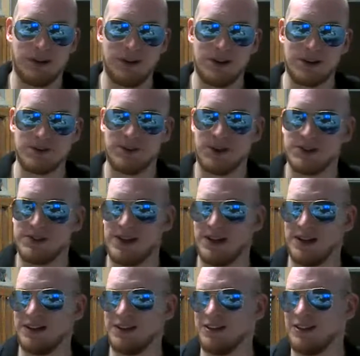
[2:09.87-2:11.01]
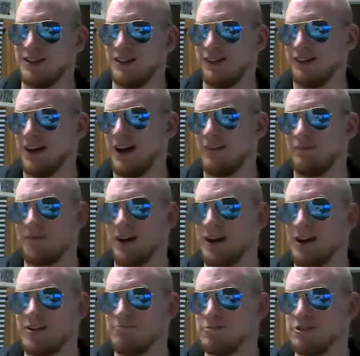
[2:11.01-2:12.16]
as far as I can tell. I'm not
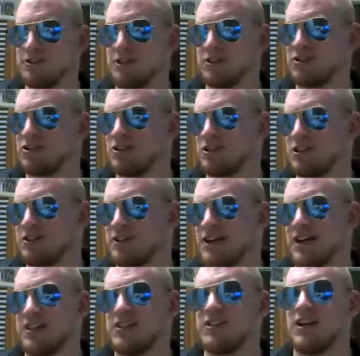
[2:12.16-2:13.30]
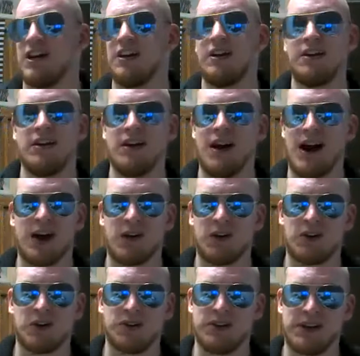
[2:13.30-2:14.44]
100% sure because, like I said, I don't go
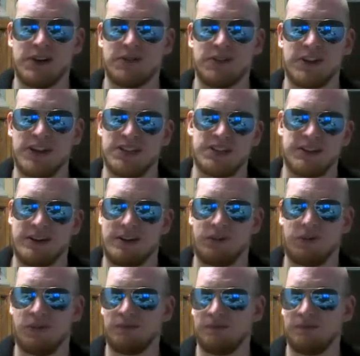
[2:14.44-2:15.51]
digging for that stuff.